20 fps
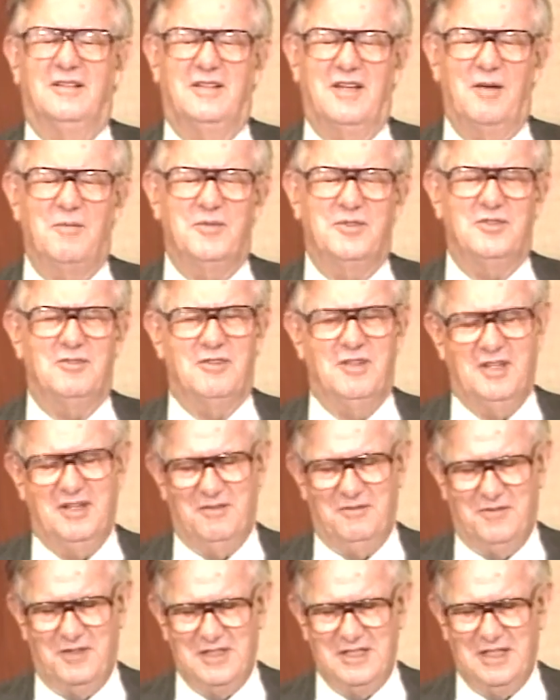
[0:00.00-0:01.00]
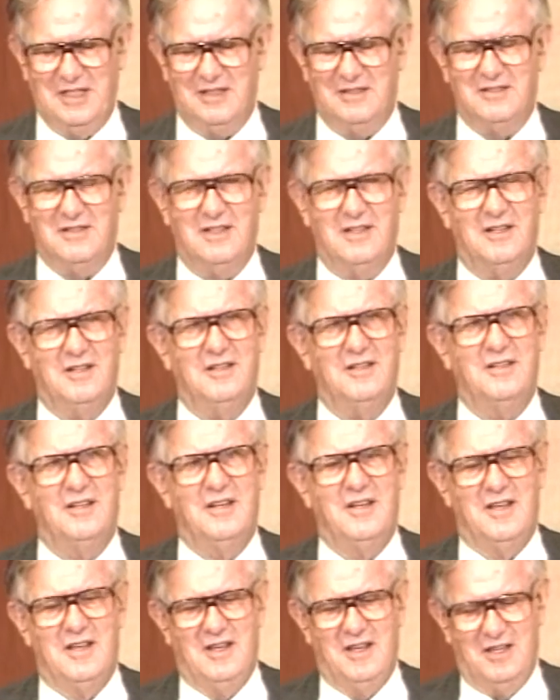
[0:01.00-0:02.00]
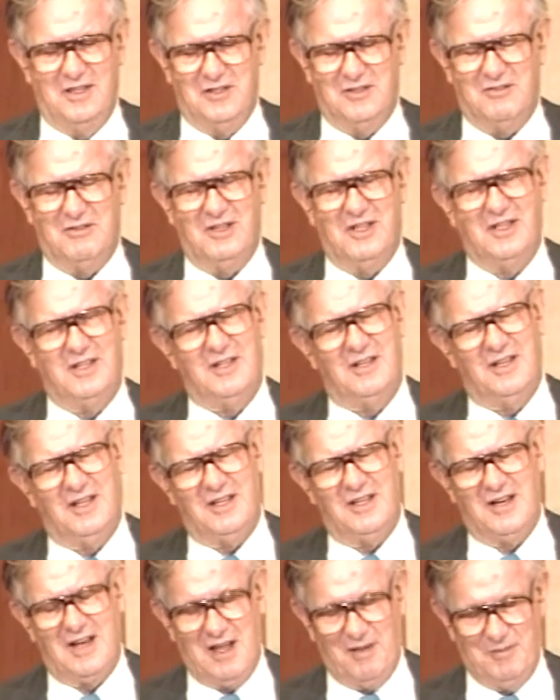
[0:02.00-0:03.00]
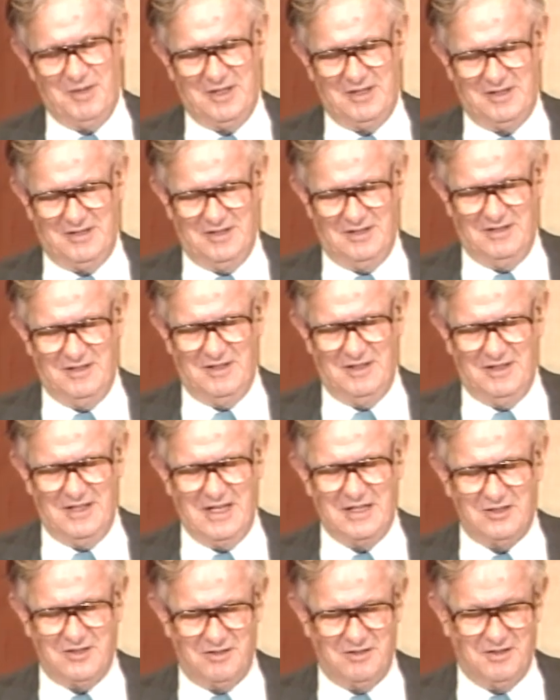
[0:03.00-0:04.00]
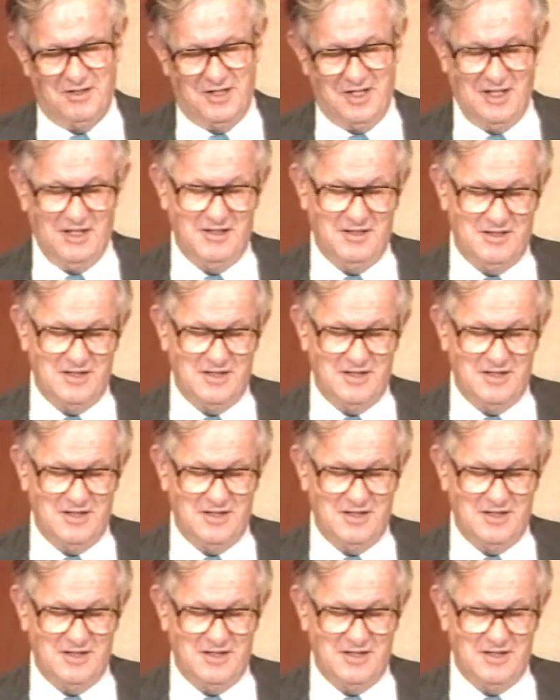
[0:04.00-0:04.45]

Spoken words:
chemistry and physics and history and economics and that sort of thing.